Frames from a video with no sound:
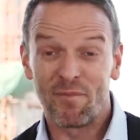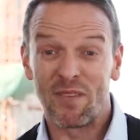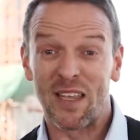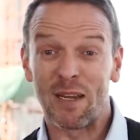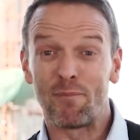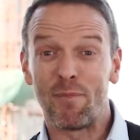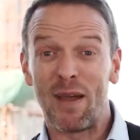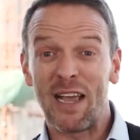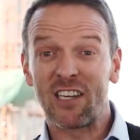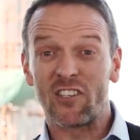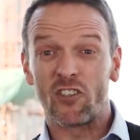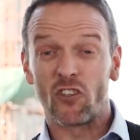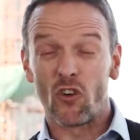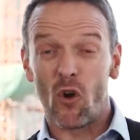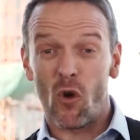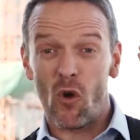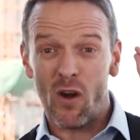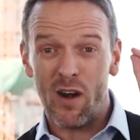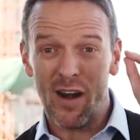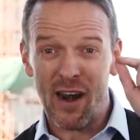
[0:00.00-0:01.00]
that makes
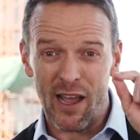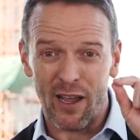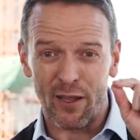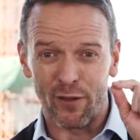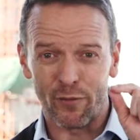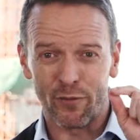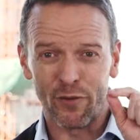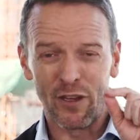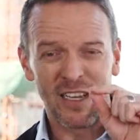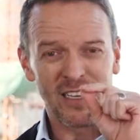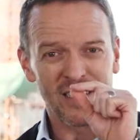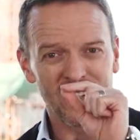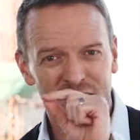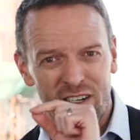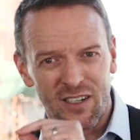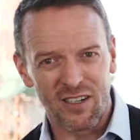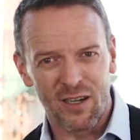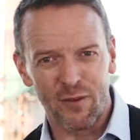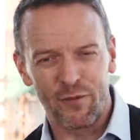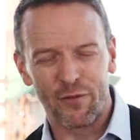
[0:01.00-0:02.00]
your life
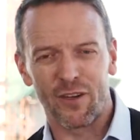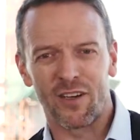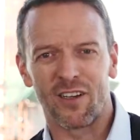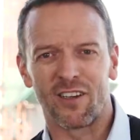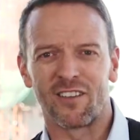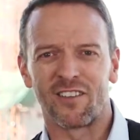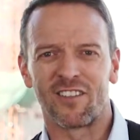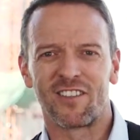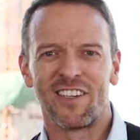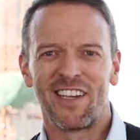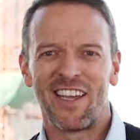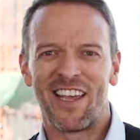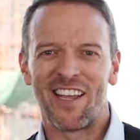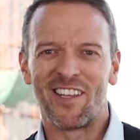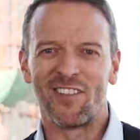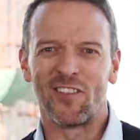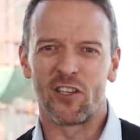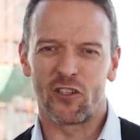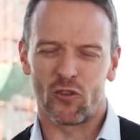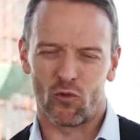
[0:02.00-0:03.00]
significant
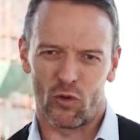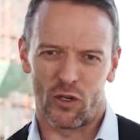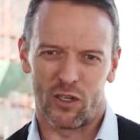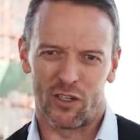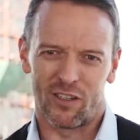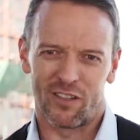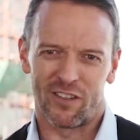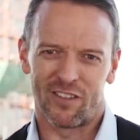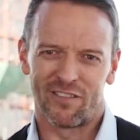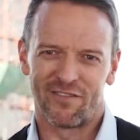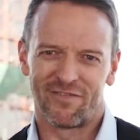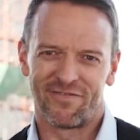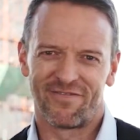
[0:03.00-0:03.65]
in this world.